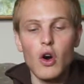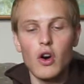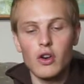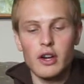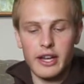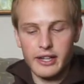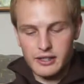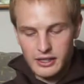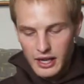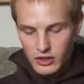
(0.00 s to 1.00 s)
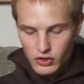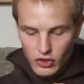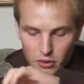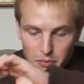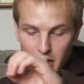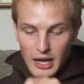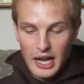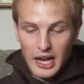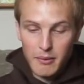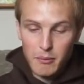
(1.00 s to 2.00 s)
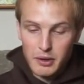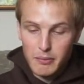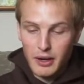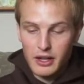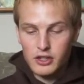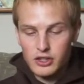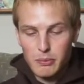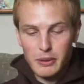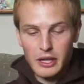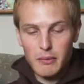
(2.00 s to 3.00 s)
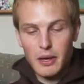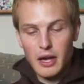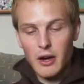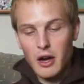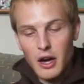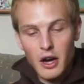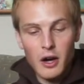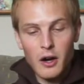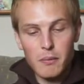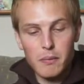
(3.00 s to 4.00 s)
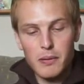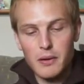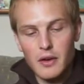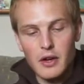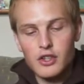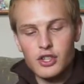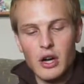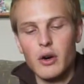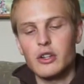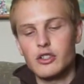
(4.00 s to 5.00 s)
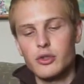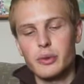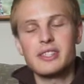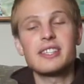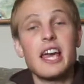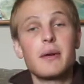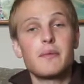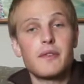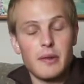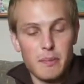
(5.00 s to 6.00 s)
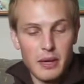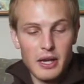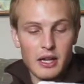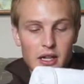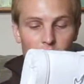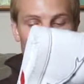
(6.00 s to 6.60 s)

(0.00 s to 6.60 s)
on a skate shop and we managed to pick a pair up. Shout out to Escape for the ping.